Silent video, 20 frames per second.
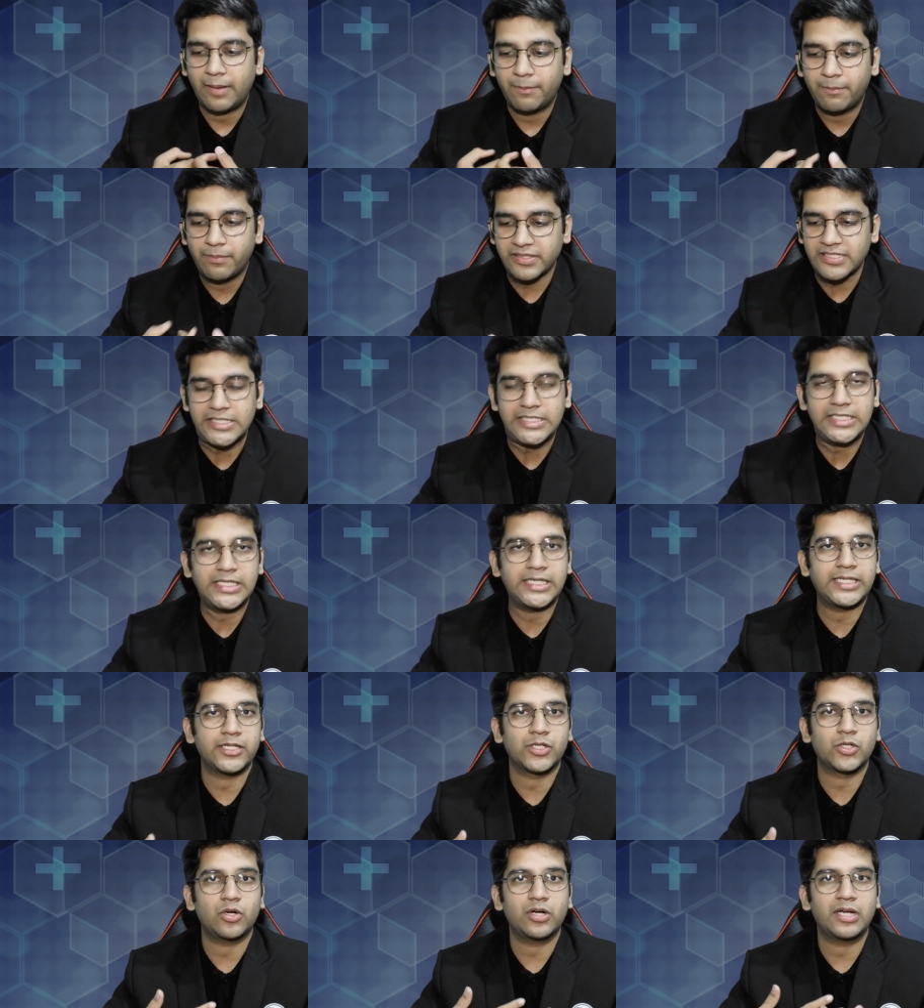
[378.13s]
presenting
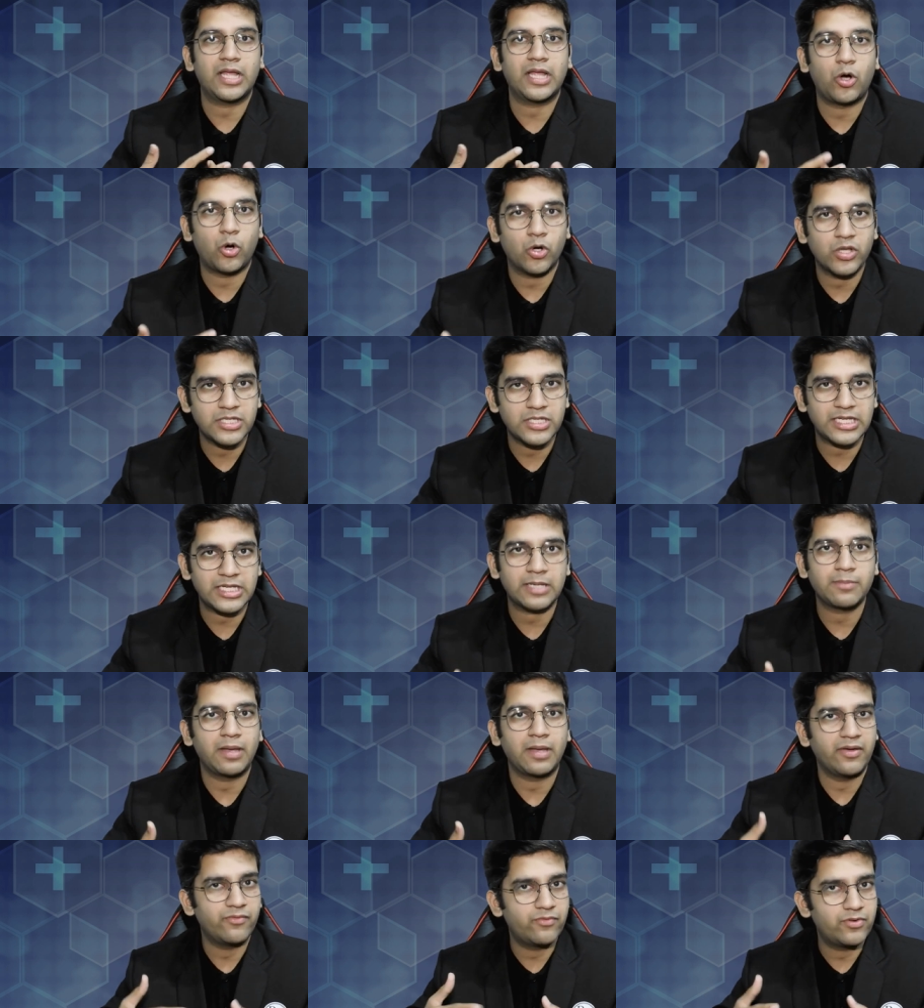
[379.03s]
a record on
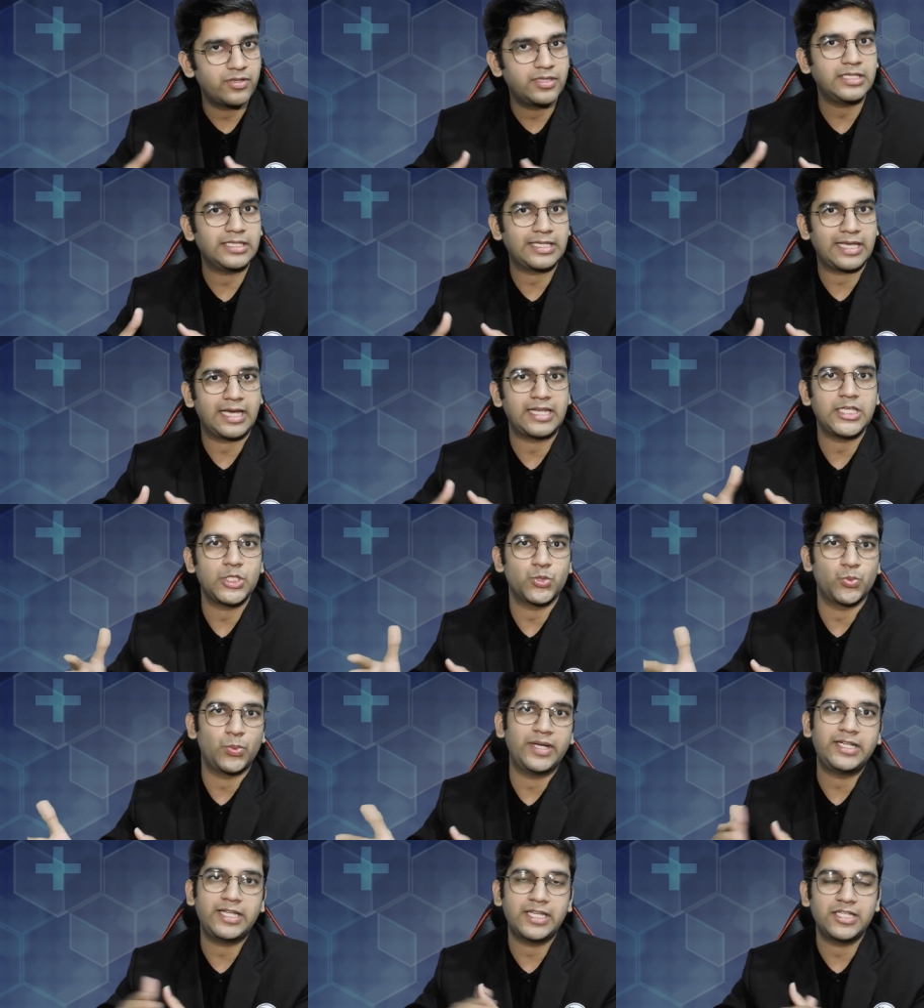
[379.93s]
time everything carries
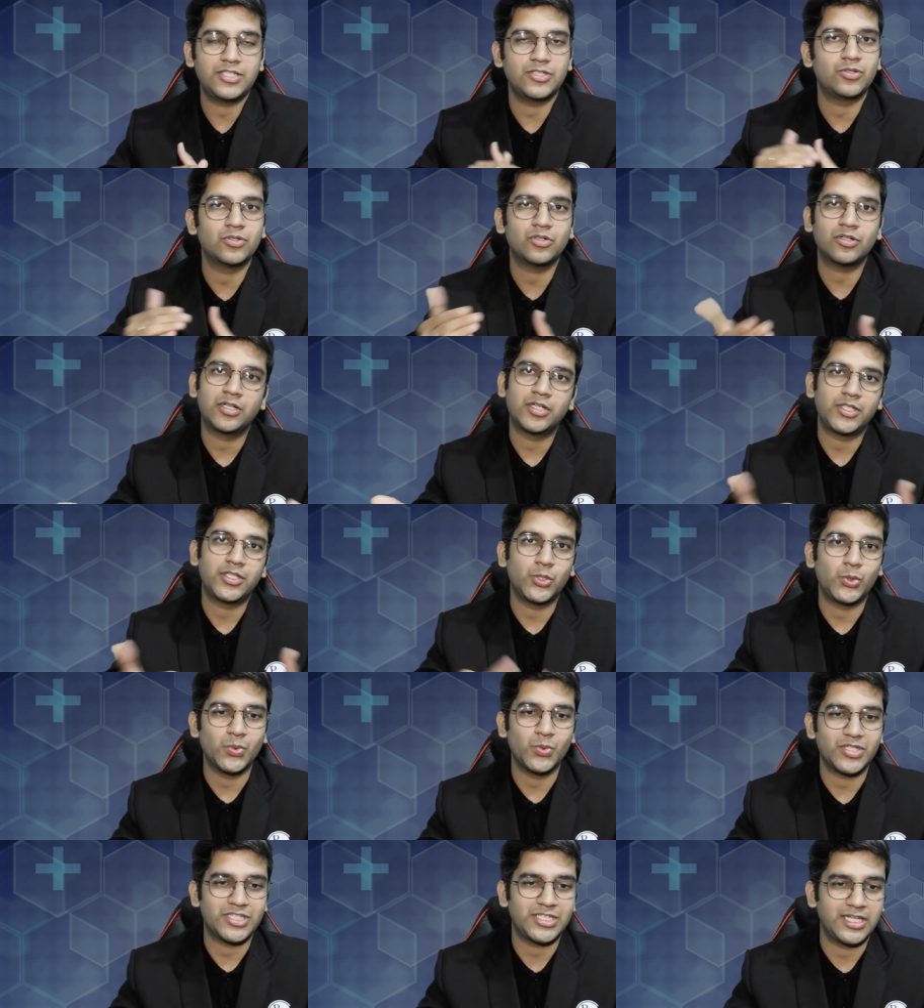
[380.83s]
weightage in your
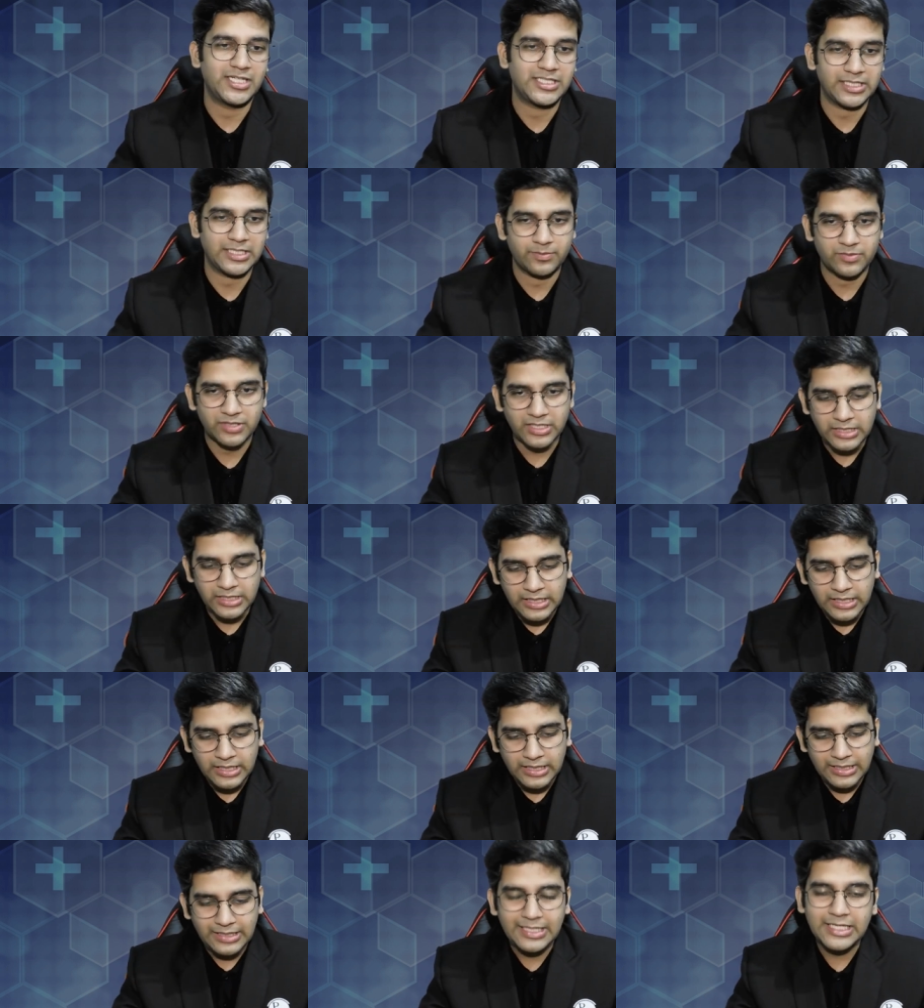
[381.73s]
university exams right
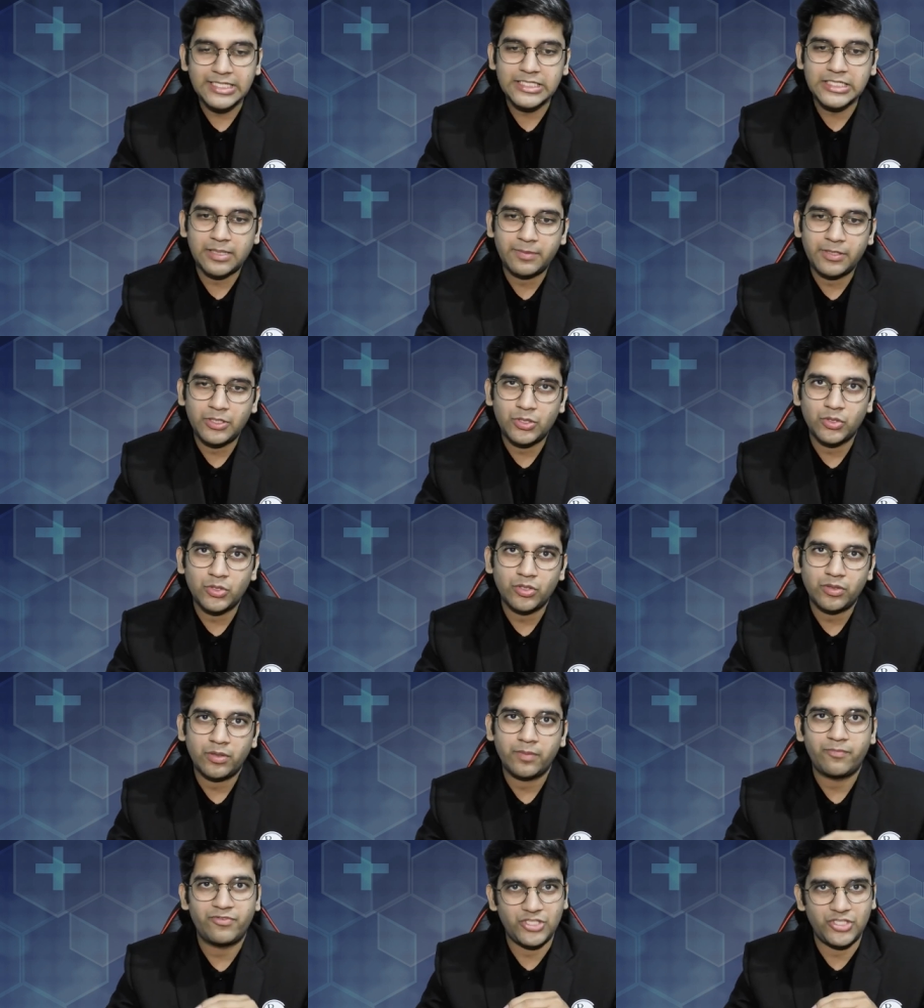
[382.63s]
next coming to
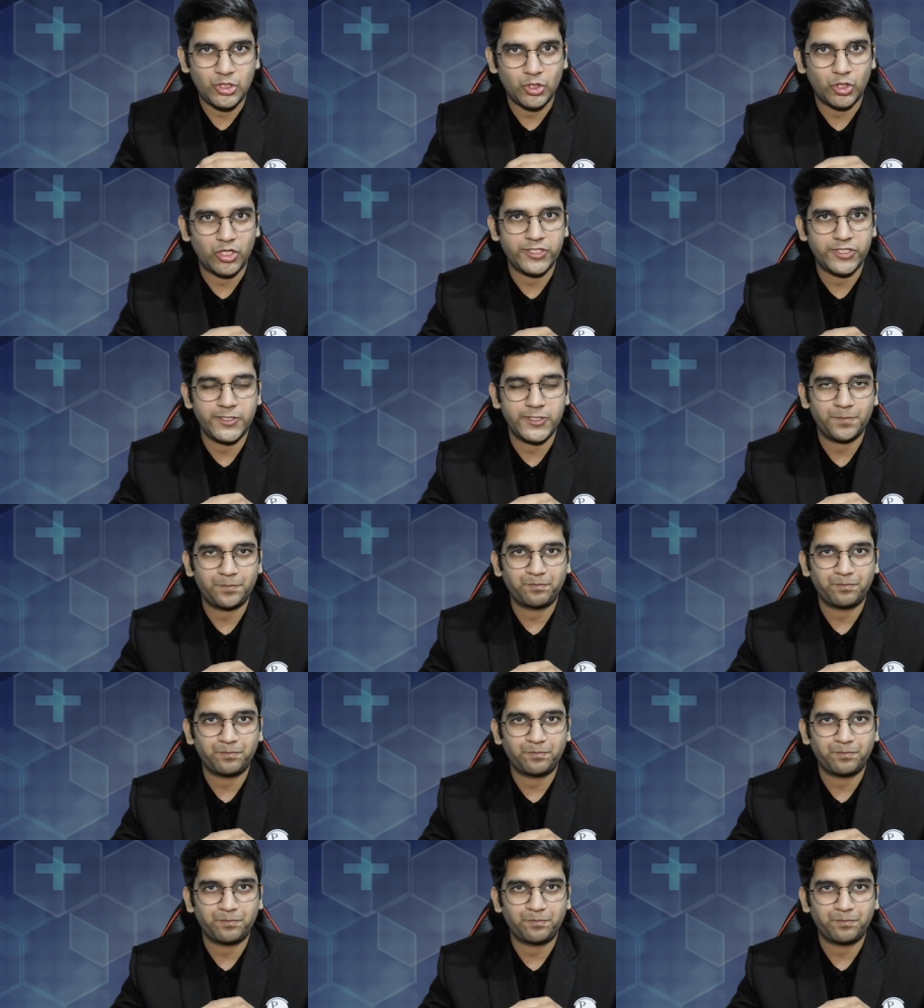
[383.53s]
your physiology